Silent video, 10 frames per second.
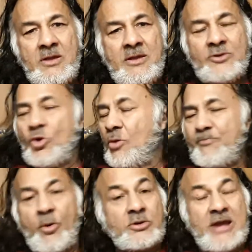Don't
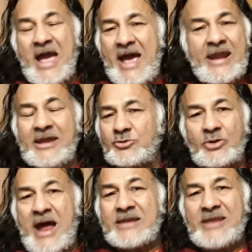put Guyana into
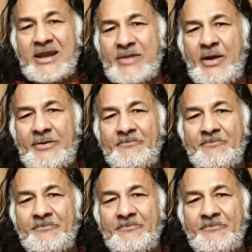that dilemma.